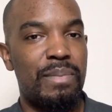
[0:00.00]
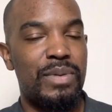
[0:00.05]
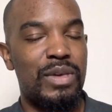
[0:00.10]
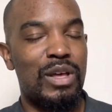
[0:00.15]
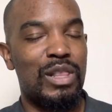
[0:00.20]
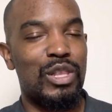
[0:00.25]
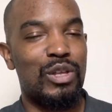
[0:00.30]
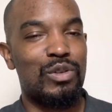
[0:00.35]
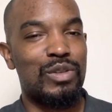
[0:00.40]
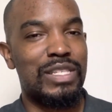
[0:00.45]
be
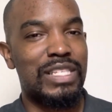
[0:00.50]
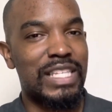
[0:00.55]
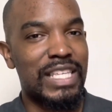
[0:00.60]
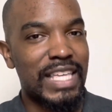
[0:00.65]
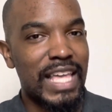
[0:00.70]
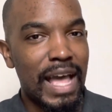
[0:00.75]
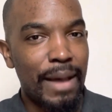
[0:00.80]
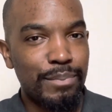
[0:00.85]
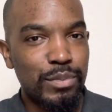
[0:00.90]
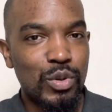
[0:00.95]
a little
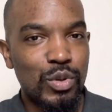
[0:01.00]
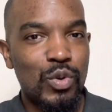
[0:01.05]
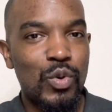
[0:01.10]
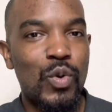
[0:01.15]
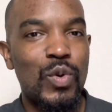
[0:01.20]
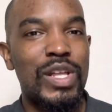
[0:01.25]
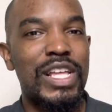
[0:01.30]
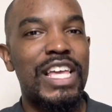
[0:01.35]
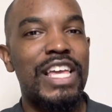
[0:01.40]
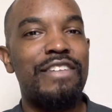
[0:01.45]

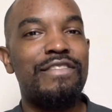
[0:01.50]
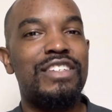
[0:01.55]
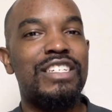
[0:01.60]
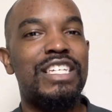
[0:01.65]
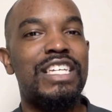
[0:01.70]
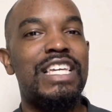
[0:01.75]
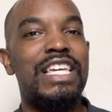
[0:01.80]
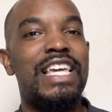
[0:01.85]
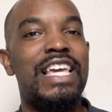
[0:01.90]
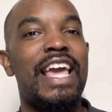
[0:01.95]
skeptical if
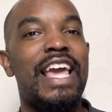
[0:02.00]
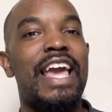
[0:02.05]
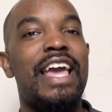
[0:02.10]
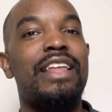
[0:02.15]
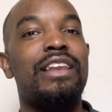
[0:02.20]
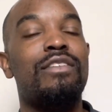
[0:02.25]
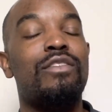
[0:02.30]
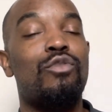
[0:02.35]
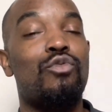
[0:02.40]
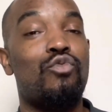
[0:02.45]
she can